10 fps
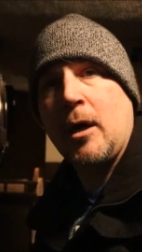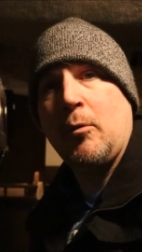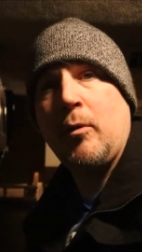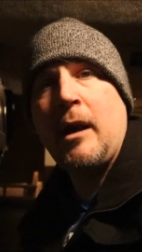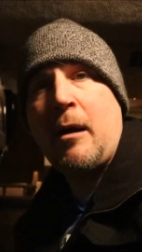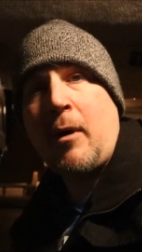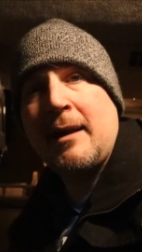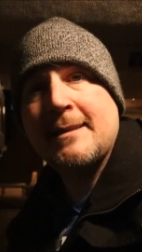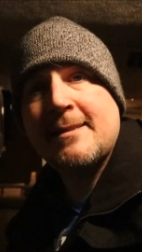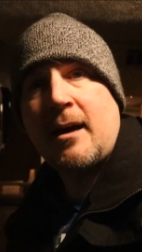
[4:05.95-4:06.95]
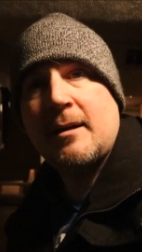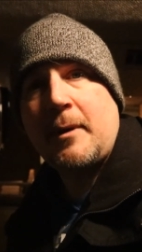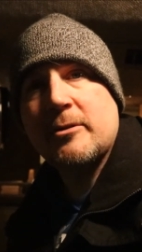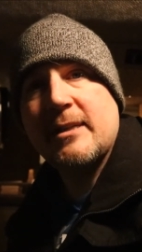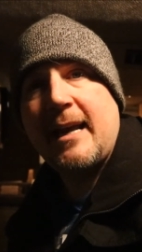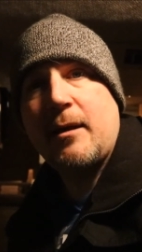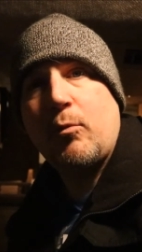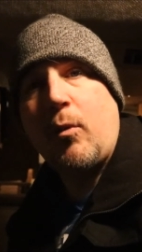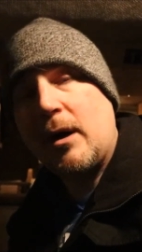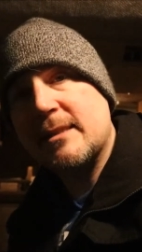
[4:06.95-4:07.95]
what I wanted to talk about today
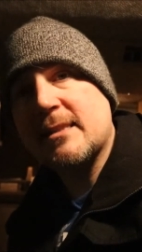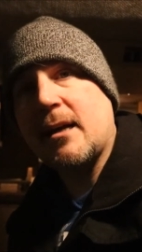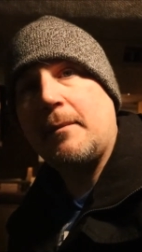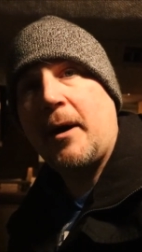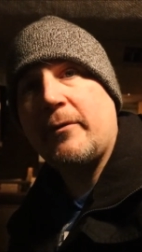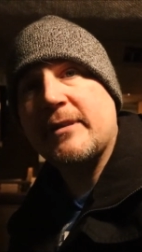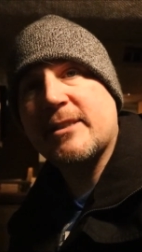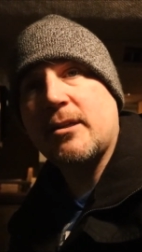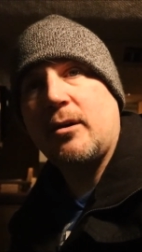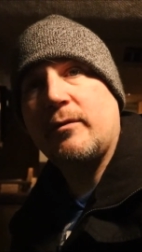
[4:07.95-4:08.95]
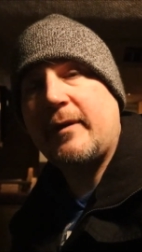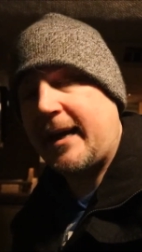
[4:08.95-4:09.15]
was about the stove,